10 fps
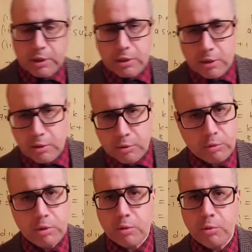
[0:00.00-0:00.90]
singers,
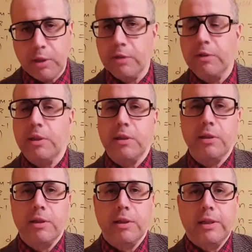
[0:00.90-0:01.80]
or whatever
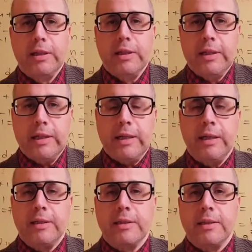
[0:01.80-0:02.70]

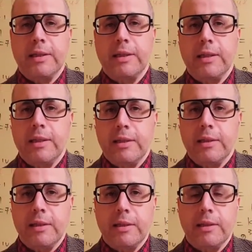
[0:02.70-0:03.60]
else they
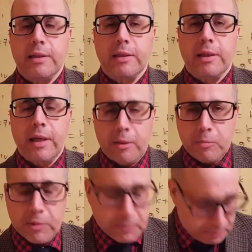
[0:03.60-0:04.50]
can claim.